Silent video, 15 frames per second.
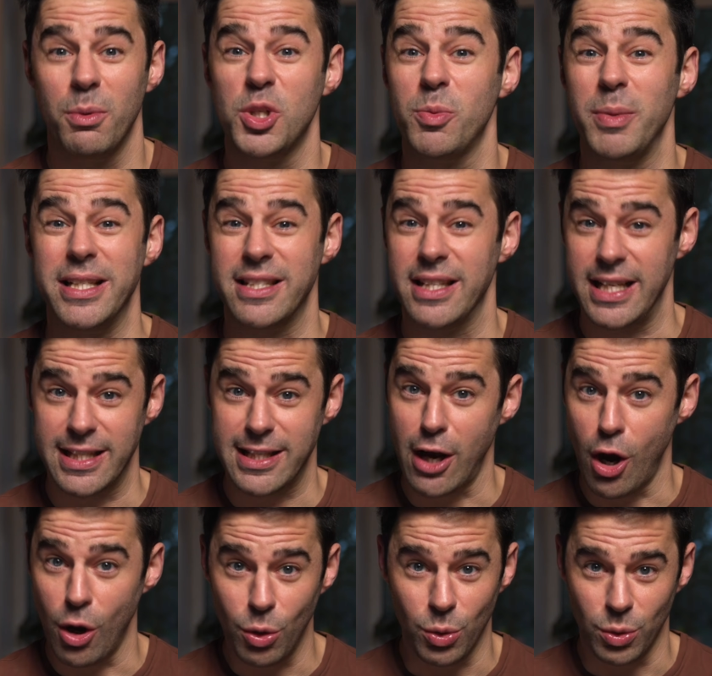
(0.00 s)
which means that it's
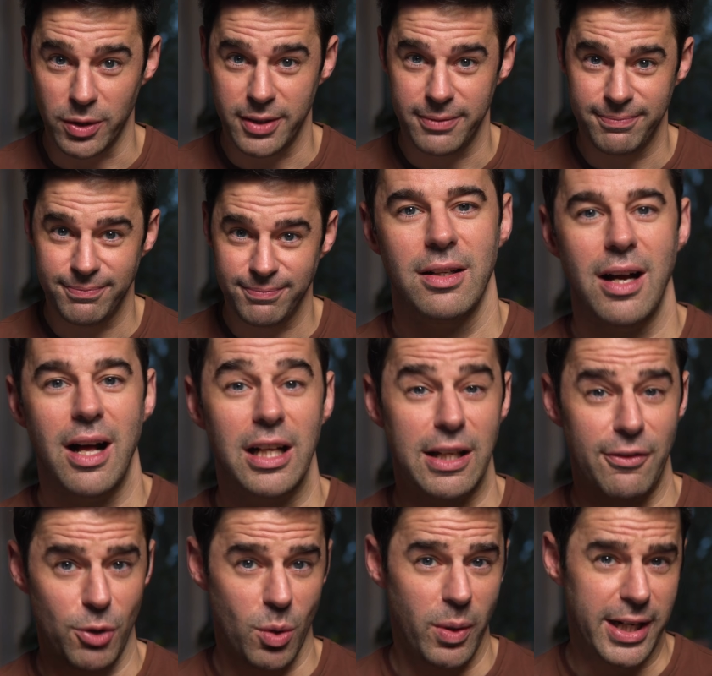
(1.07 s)
old. I'll
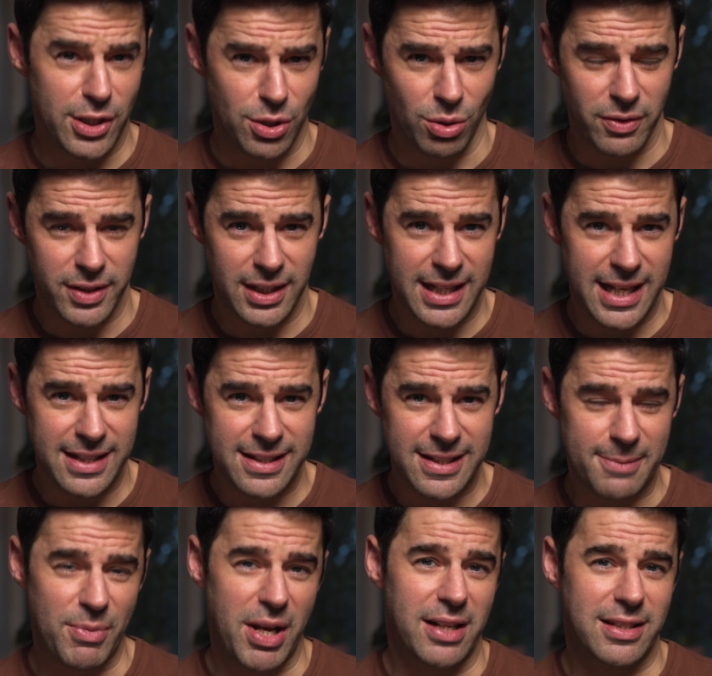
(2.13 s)
give you a quick tour of the
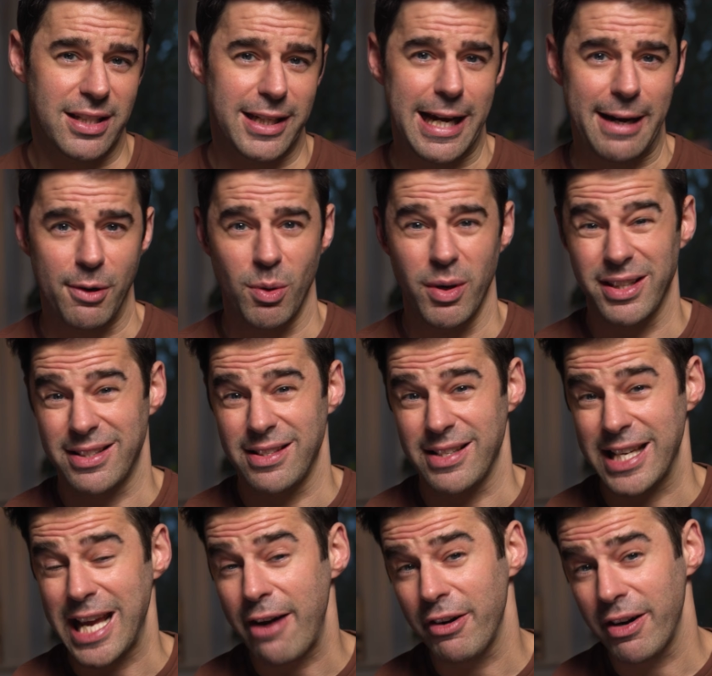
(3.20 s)
lens, I'll tell you how it works as a
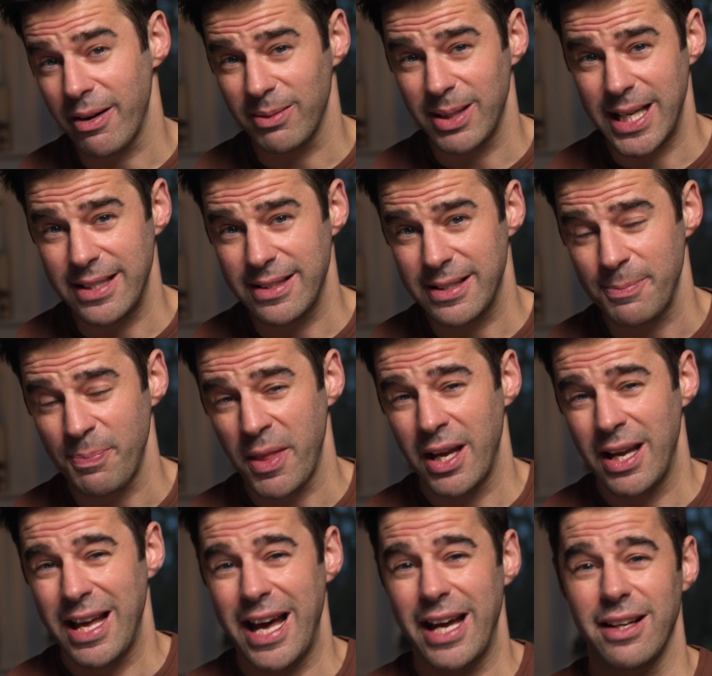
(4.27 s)
carry-around lens,
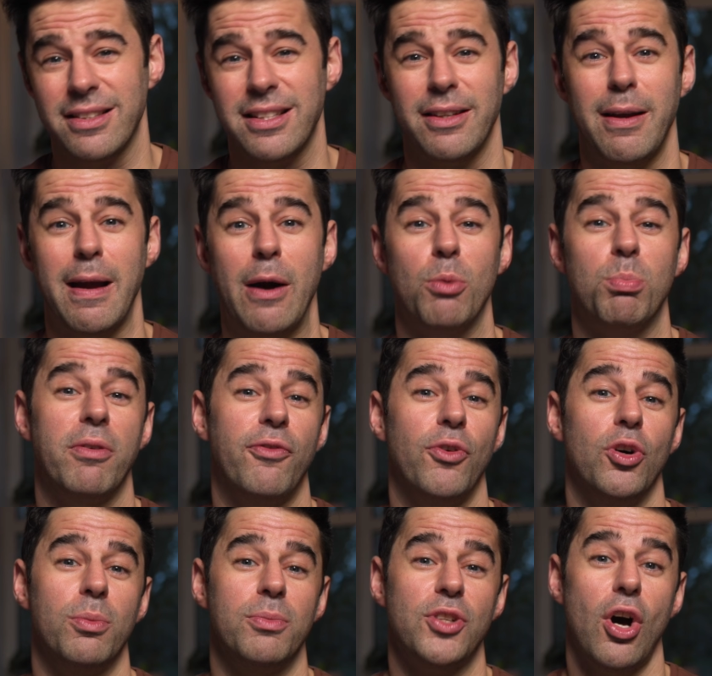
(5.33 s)
and I'll tell you how it
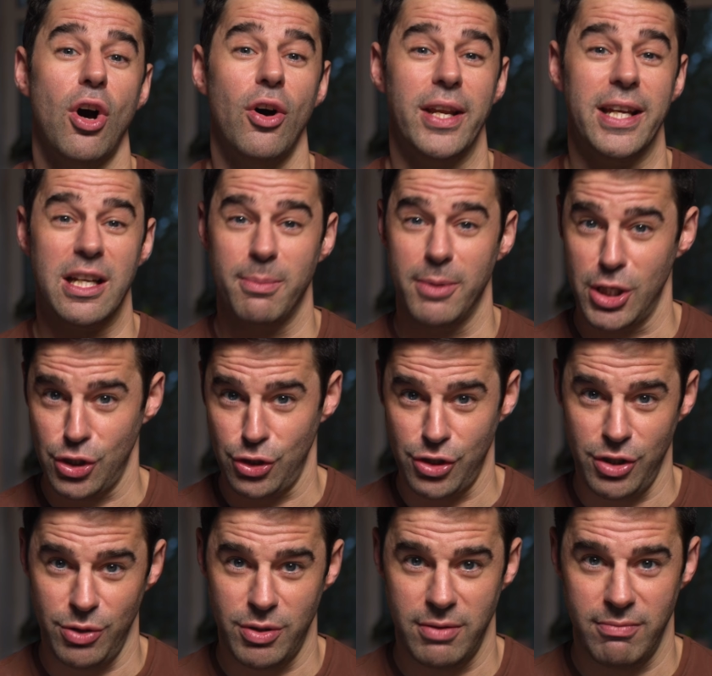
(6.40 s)
performed on a commercial
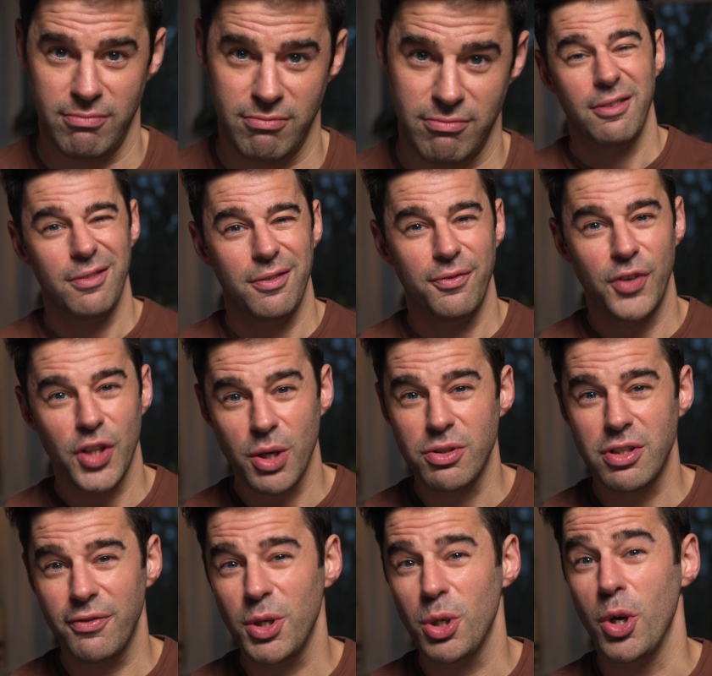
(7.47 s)
shoot. For
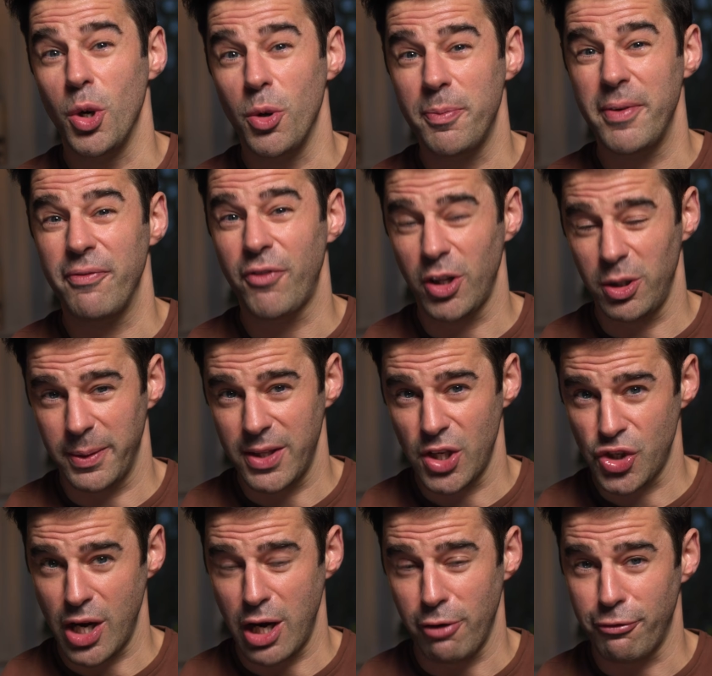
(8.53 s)
those of you who have been following
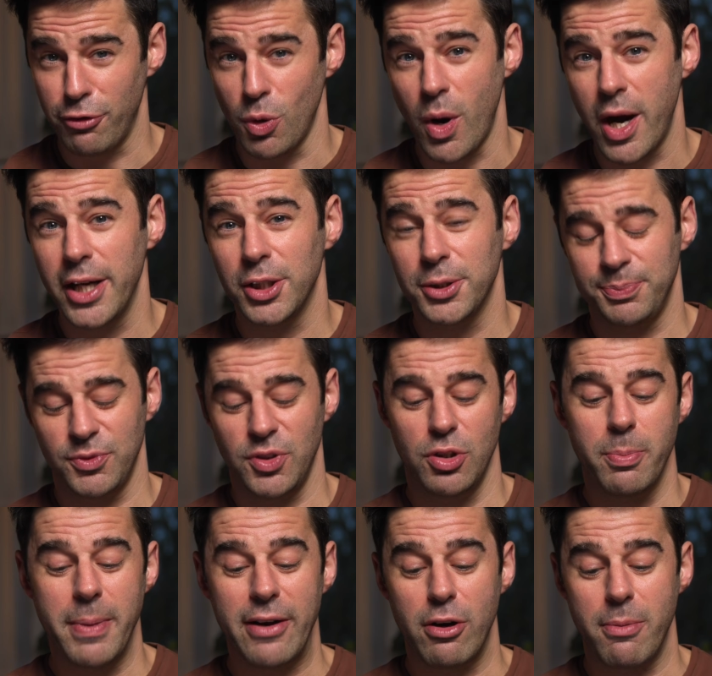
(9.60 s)
this channel for a while,
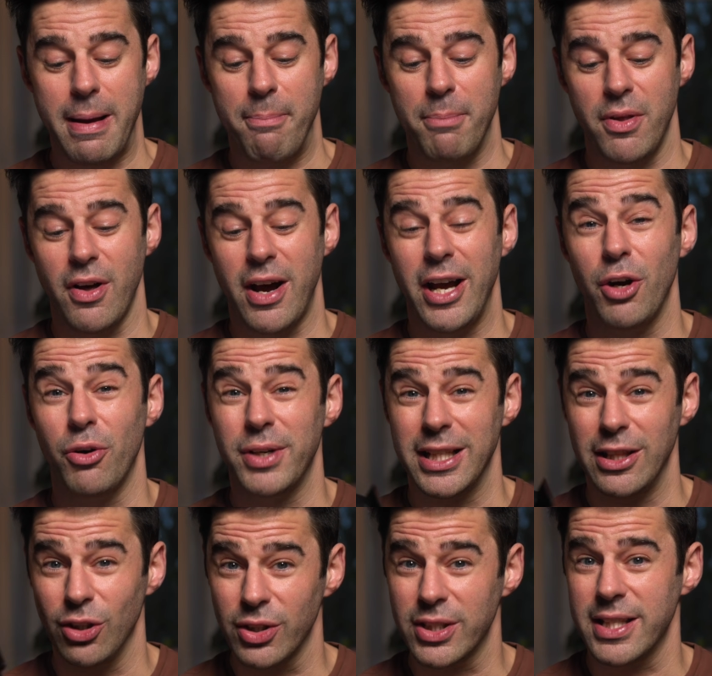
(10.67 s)
you may remember that I already
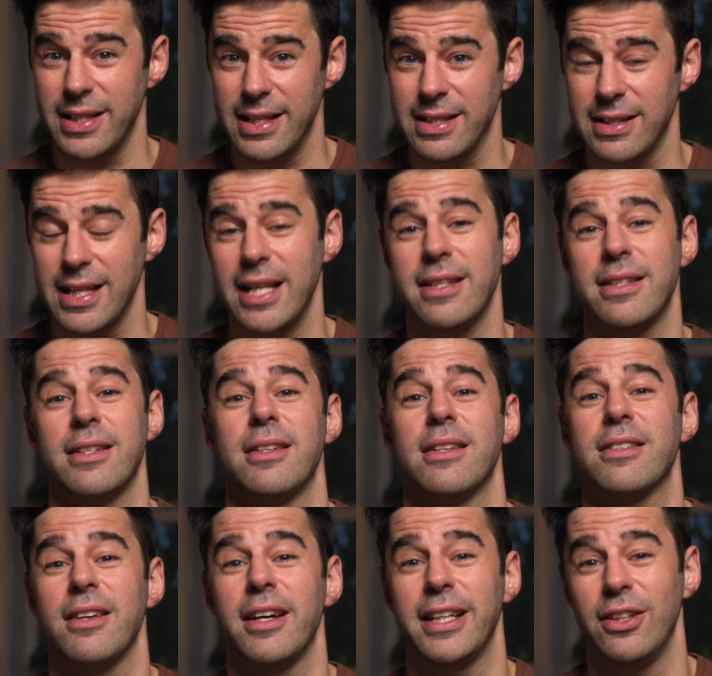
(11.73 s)
looked at this lens and
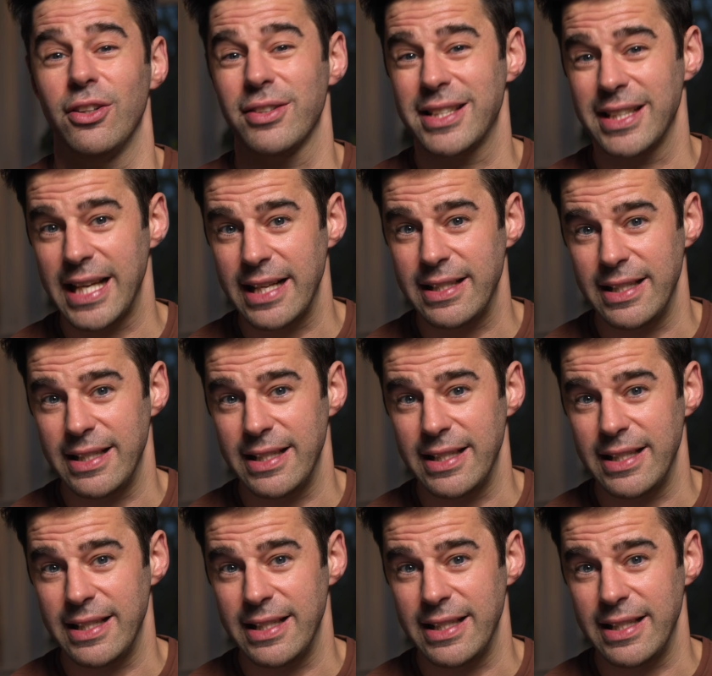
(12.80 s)
decided not to get